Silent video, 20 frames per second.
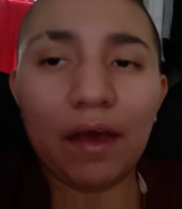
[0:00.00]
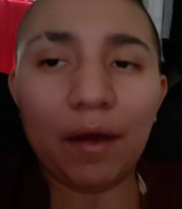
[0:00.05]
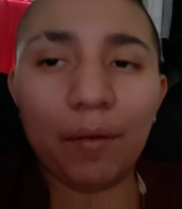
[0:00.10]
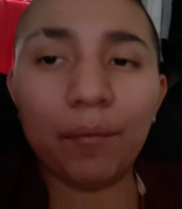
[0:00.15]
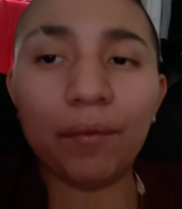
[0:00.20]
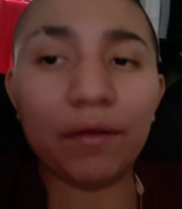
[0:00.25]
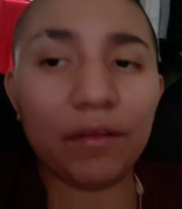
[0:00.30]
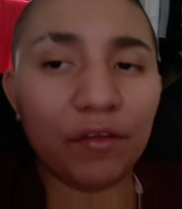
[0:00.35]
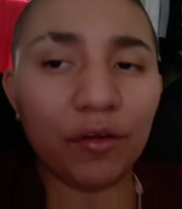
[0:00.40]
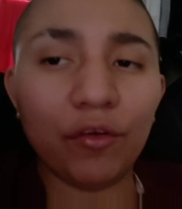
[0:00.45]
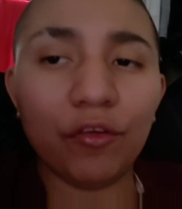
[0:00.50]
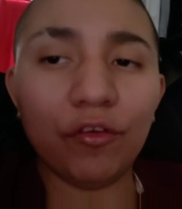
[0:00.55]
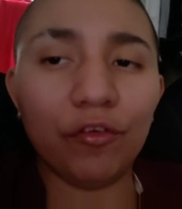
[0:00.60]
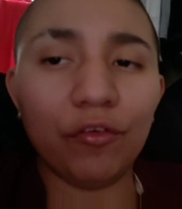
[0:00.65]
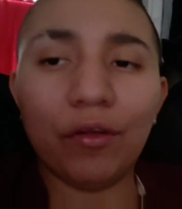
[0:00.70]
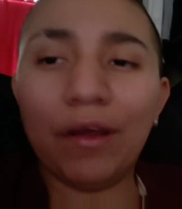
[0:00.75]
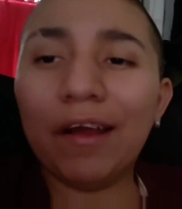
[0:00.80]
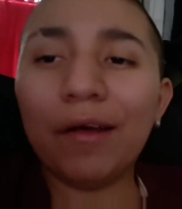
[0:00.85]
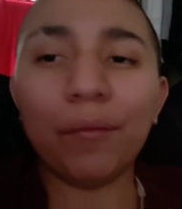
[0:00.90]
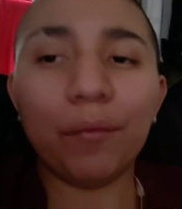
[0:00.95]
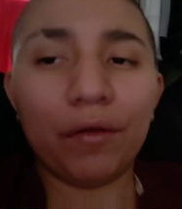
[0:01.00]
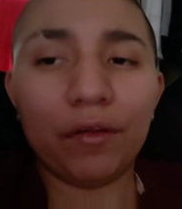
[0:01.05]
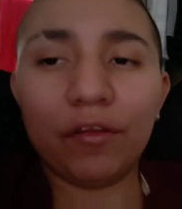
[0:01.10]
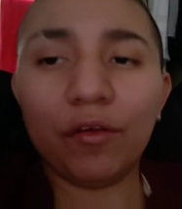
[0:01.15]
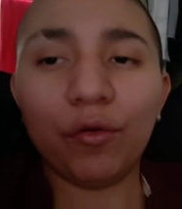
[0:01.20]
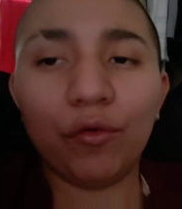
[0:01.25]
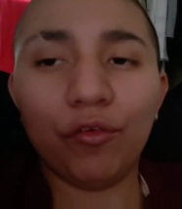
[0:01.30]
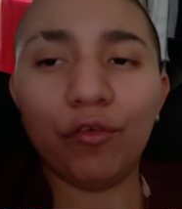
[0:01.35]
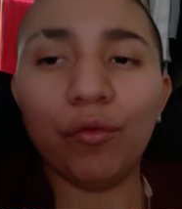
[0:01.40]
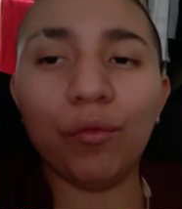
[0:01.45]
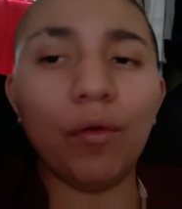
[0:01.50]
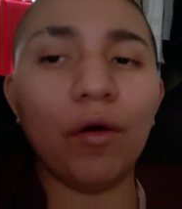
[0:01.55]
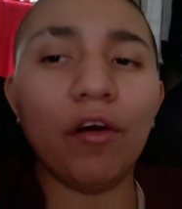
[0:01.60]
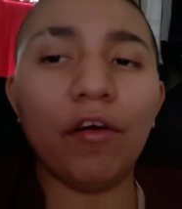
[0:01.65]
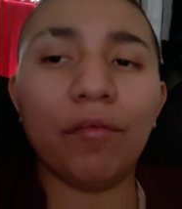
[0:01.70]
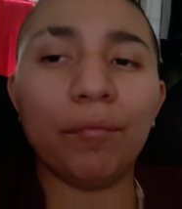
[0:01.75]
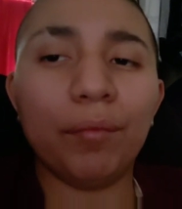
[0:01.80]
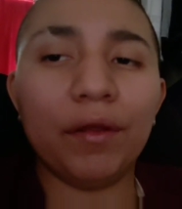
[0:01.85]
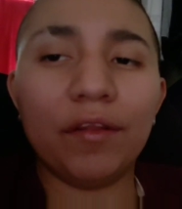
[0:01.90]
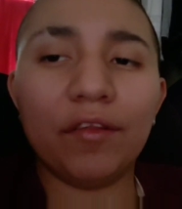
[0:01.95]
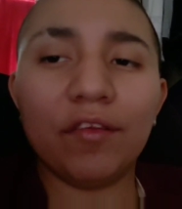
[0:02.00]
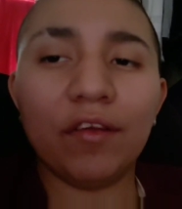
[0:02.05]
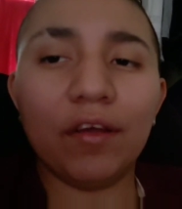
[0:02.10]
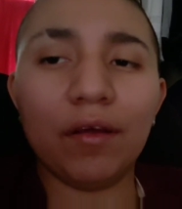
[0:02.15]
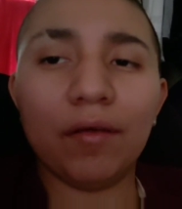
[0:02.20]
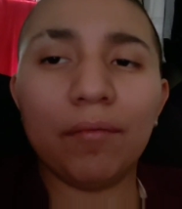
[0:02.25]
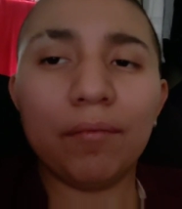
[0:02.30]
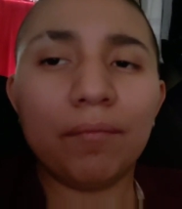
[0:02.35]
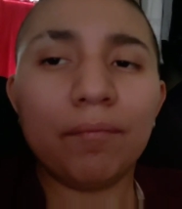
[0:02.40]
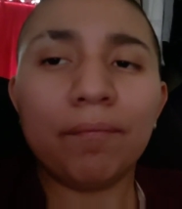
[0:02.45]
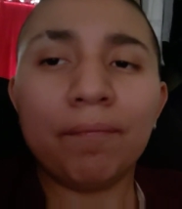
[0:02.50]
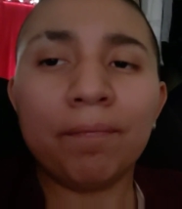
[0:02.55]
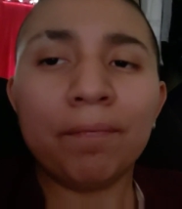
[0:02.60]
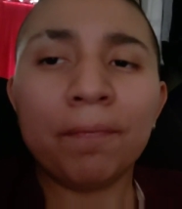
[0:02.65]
I would have told you all big time.